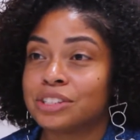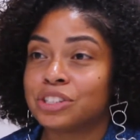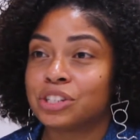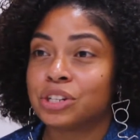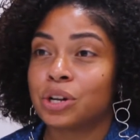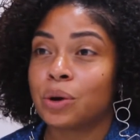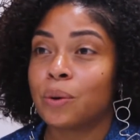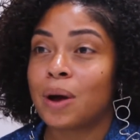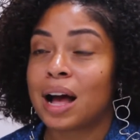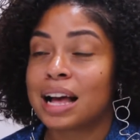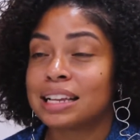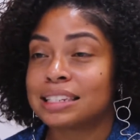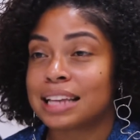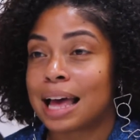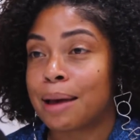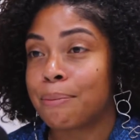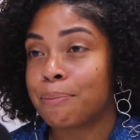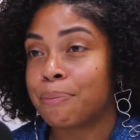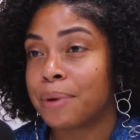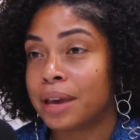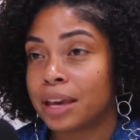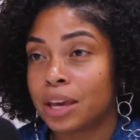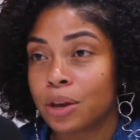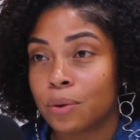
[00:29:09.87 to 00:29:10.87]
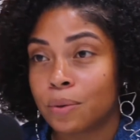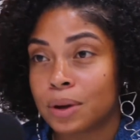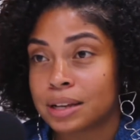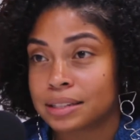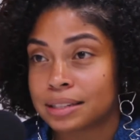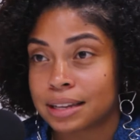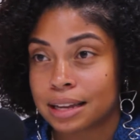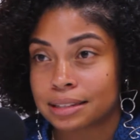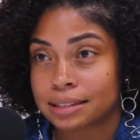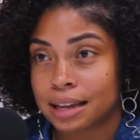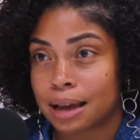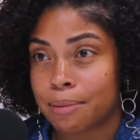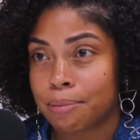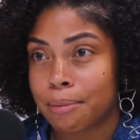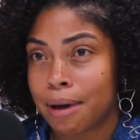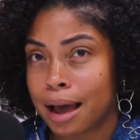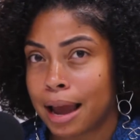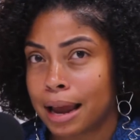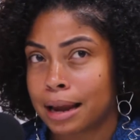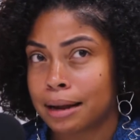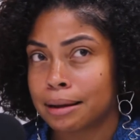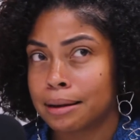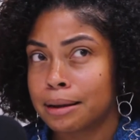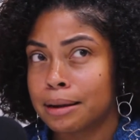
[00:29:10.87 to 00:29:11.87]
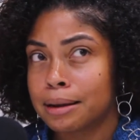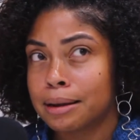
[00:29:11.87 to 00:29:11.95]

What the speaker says: you know, as ambiguous as I might